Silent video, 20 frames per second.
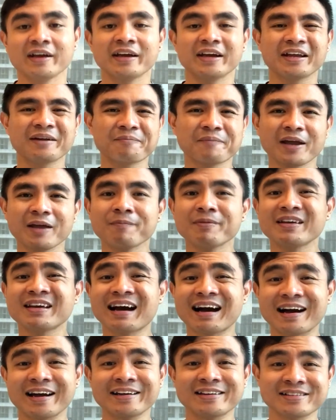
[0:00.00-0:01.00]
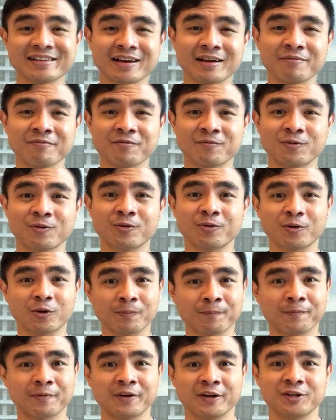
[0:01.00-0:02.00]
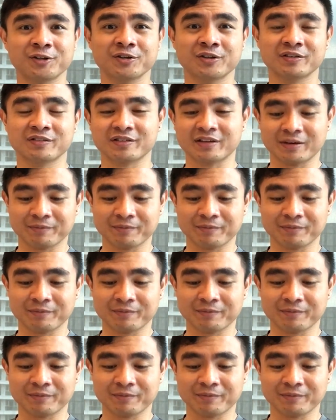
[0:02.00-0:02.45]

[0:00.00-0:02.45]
it may be high time for operations.